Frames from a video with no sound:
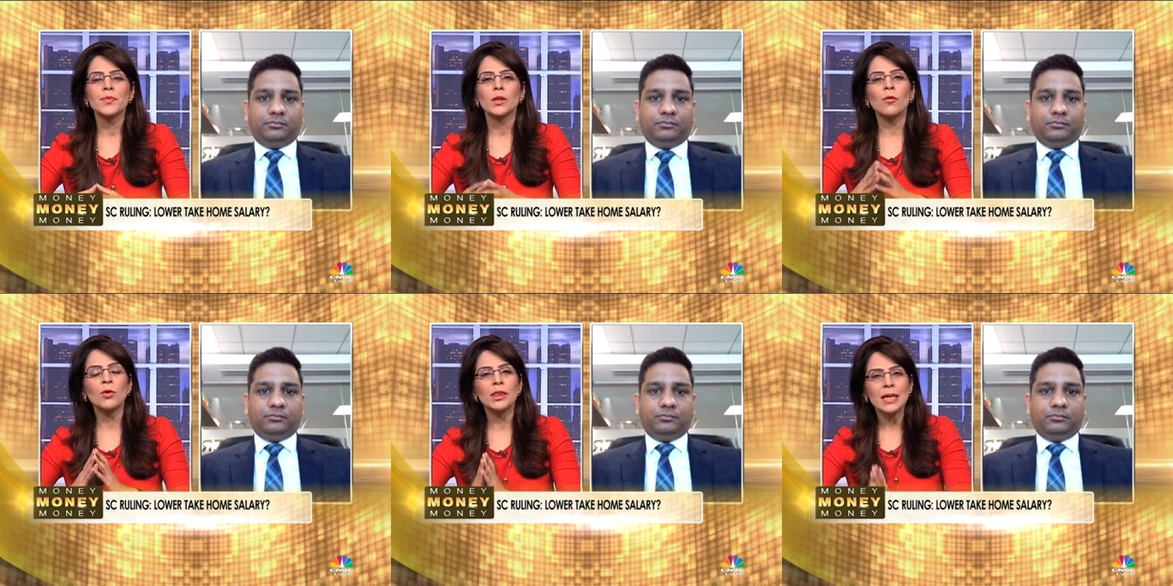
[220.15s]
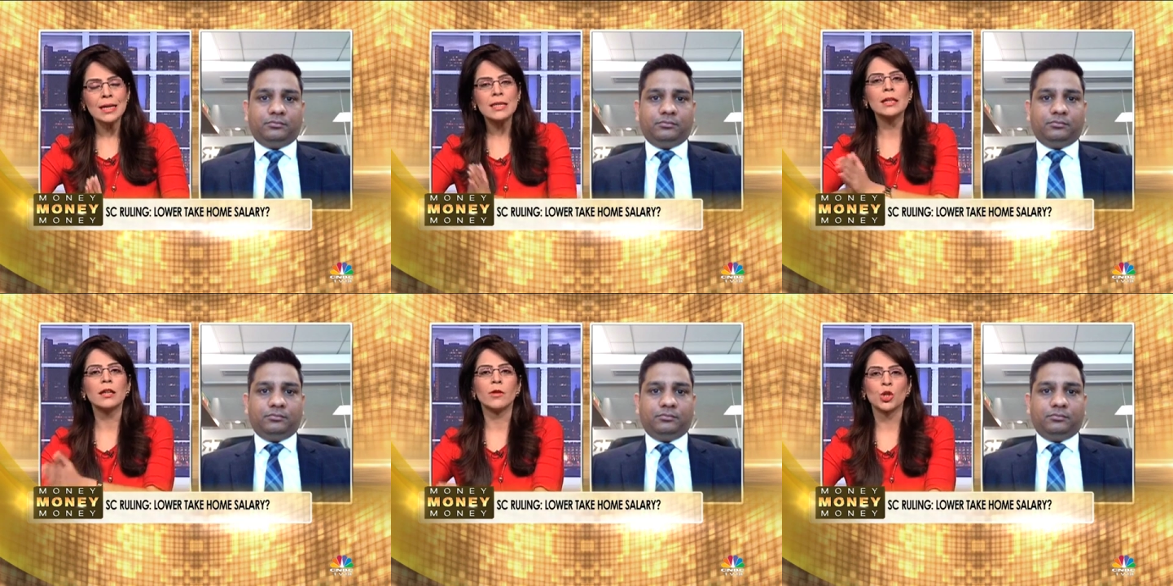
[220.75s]
Speaker 1: Now, for these
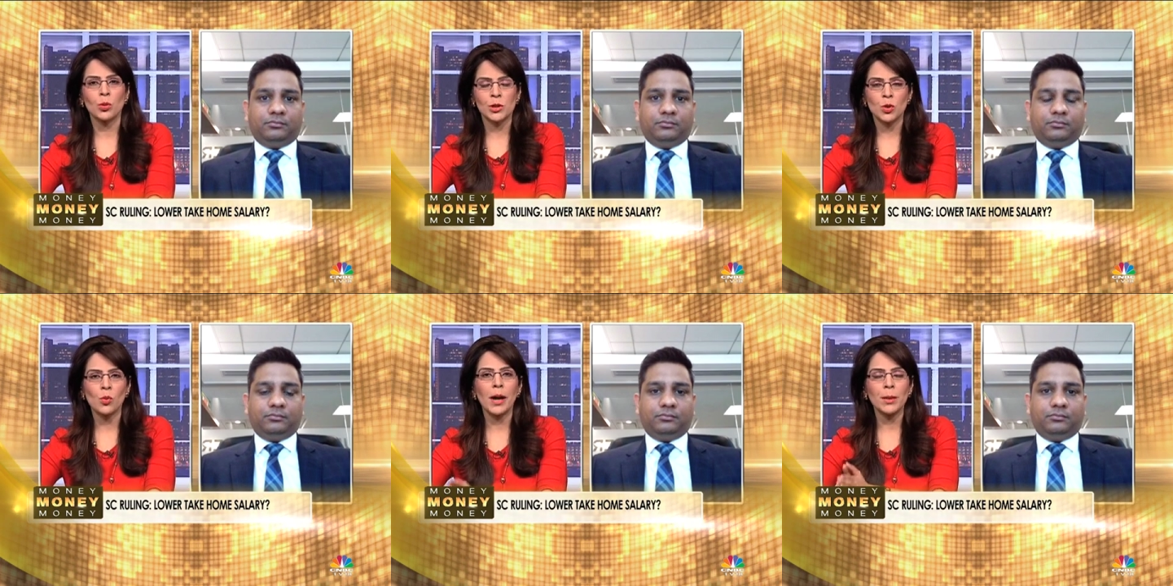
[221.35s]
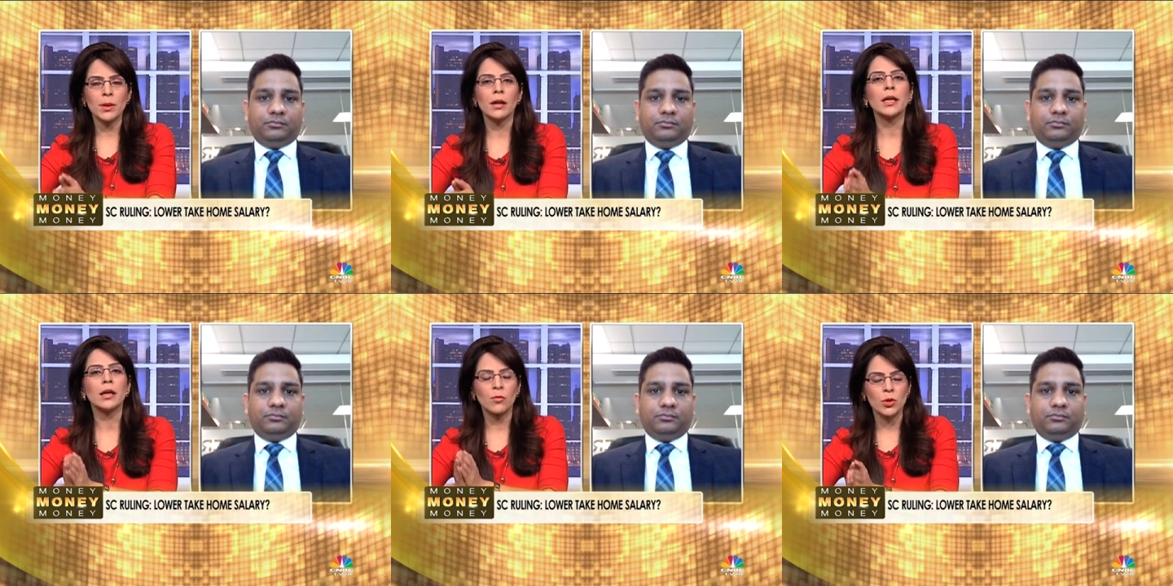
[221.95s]
individuals who might be
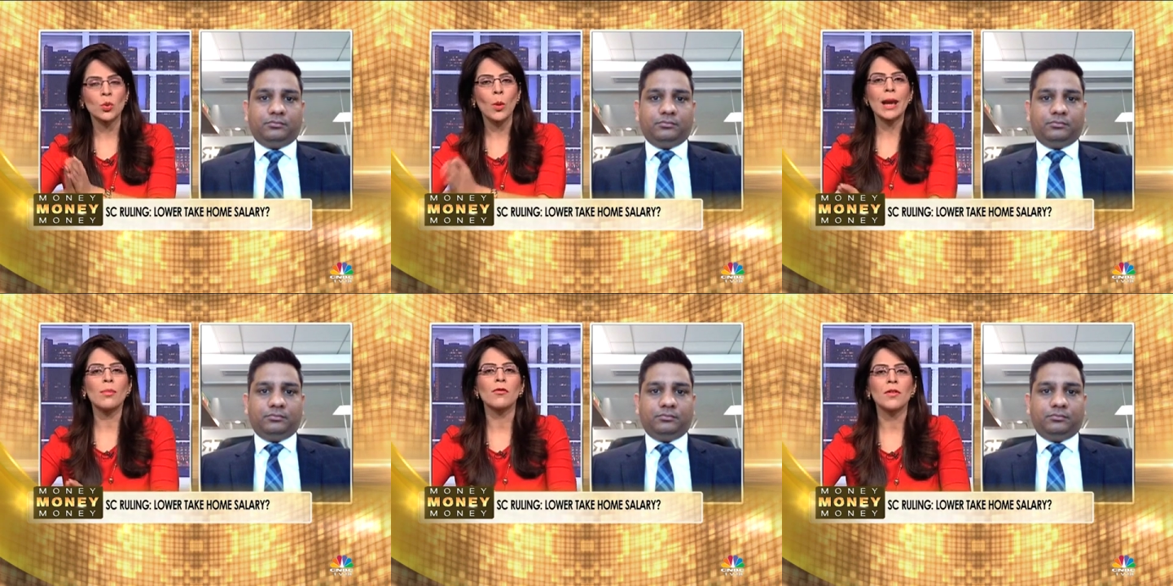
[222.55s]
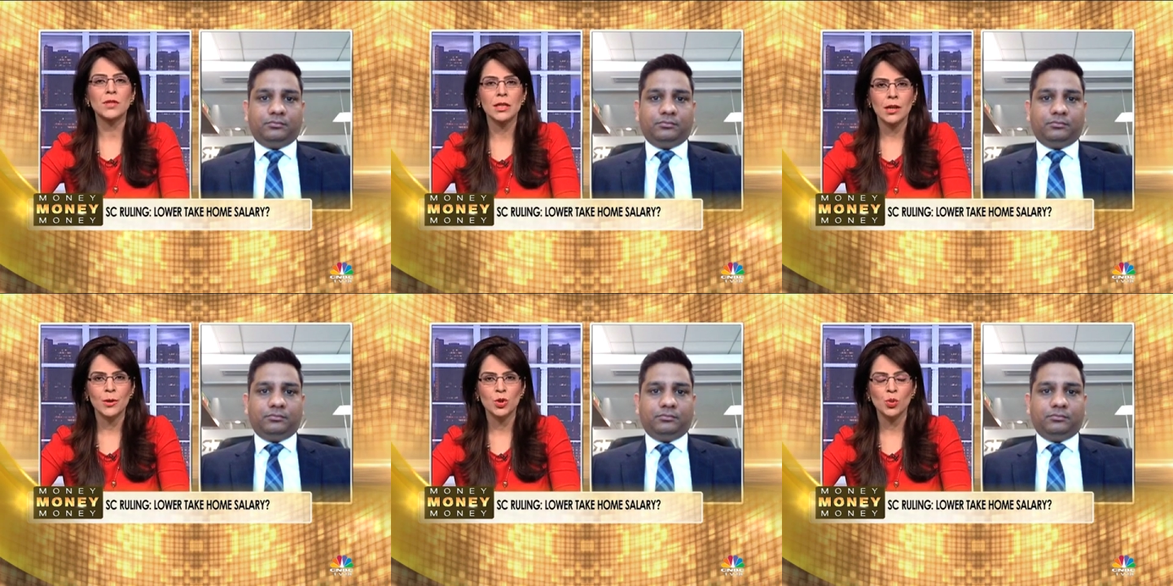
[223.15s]
earning, of course, well above
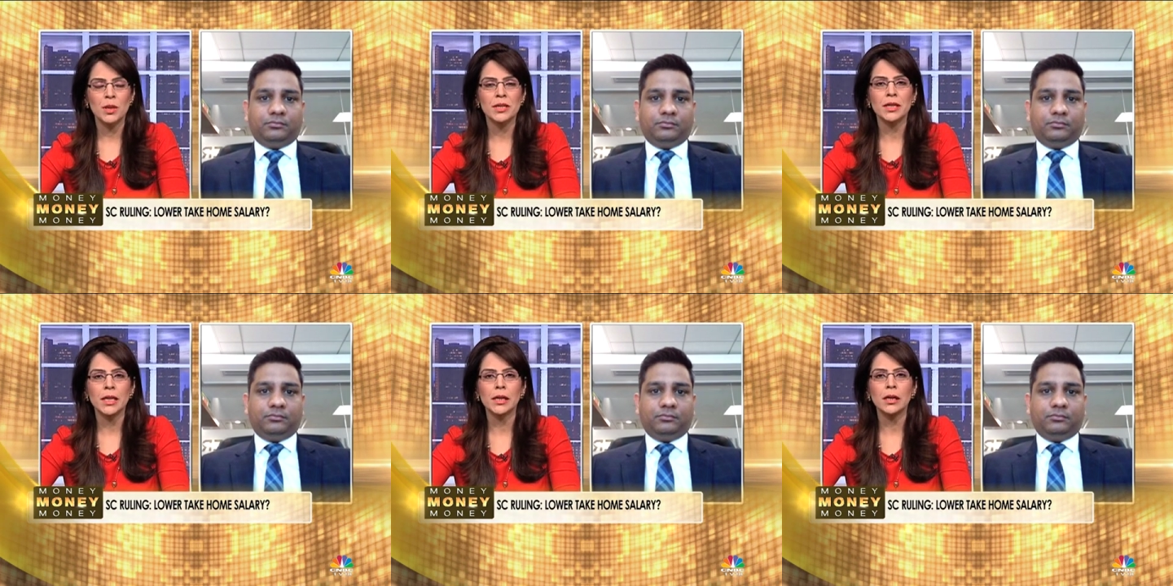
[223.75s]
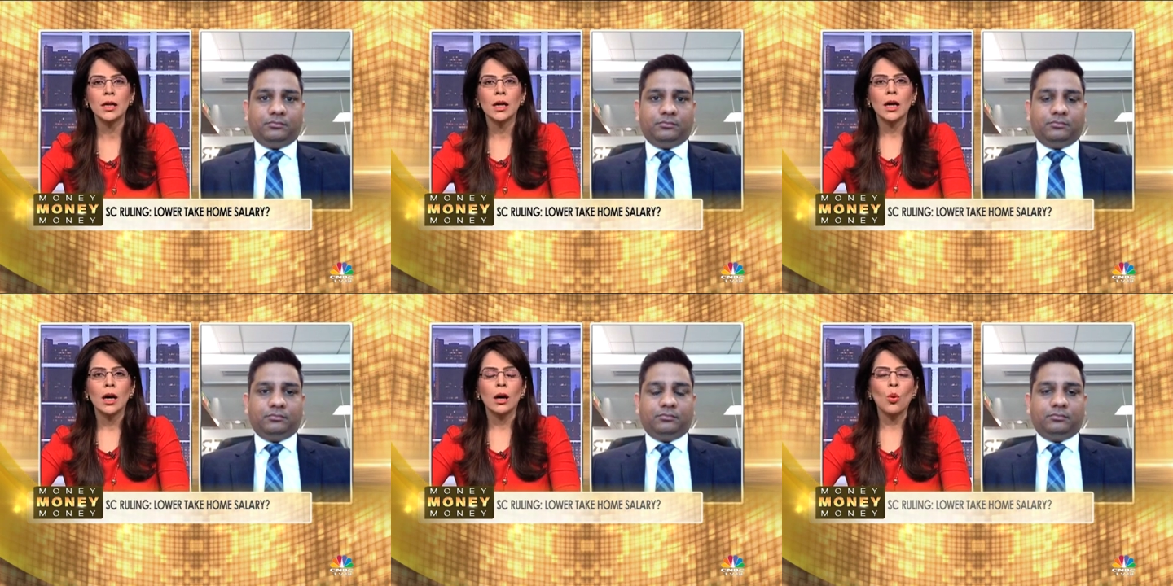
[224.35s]
15,000 rupees a year,
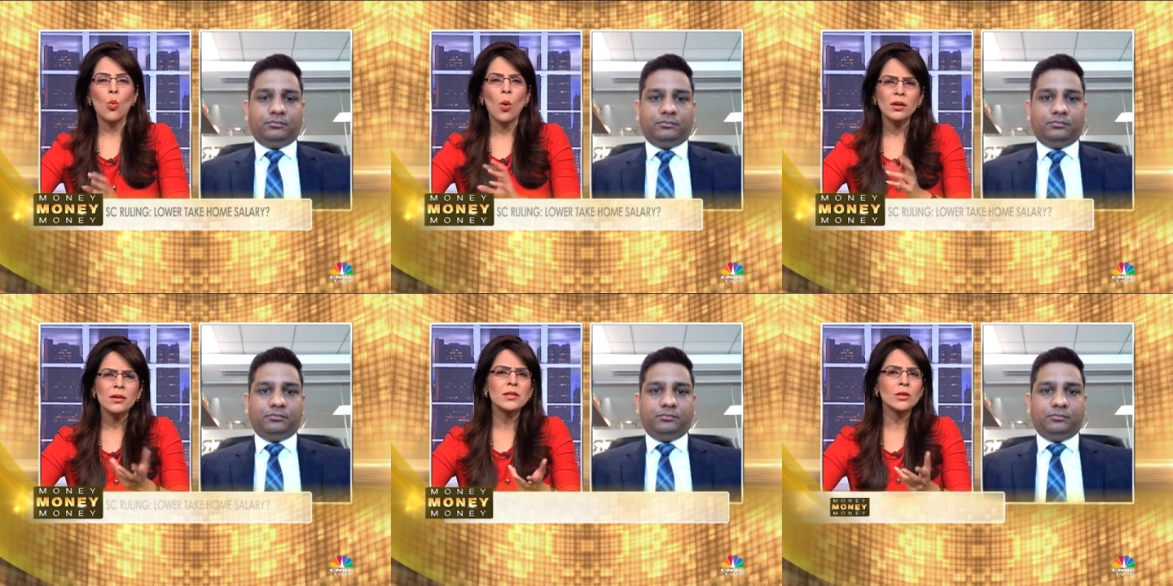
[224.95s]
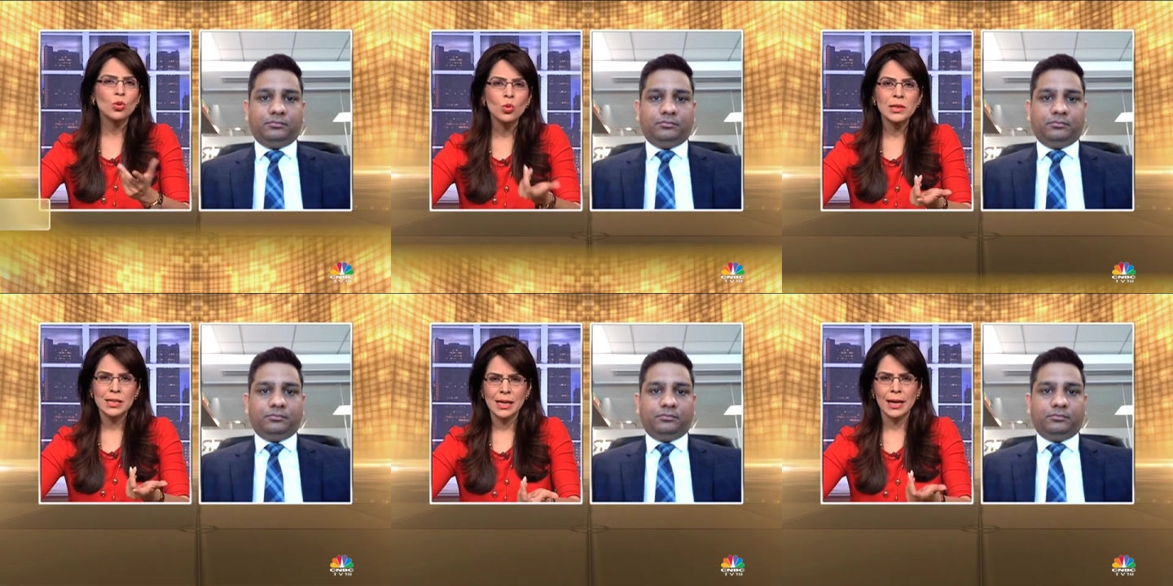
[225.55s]
what does the rule
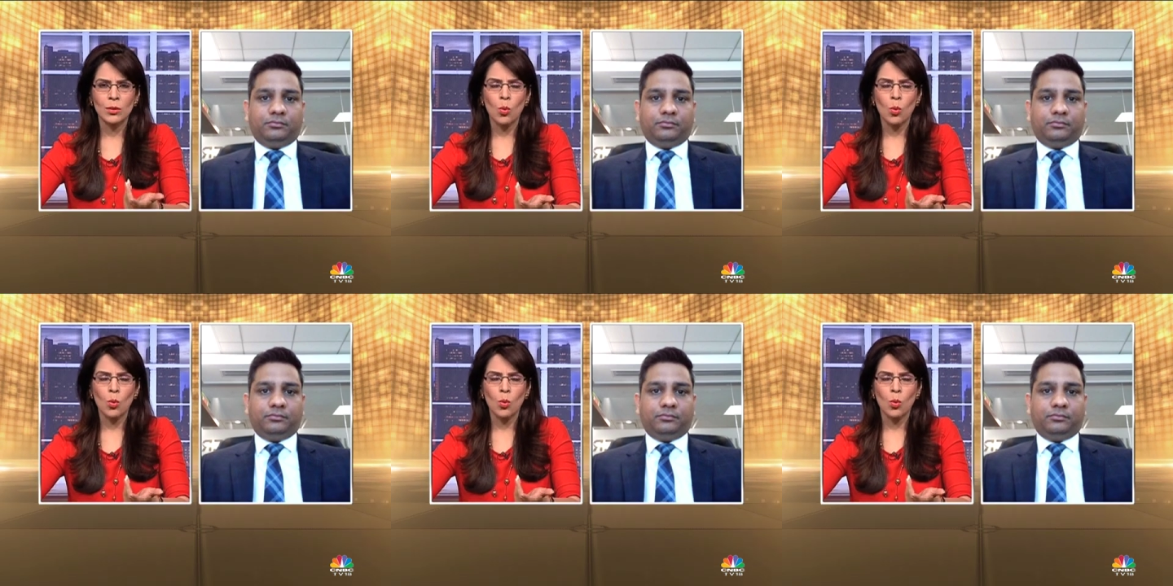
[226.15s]
state?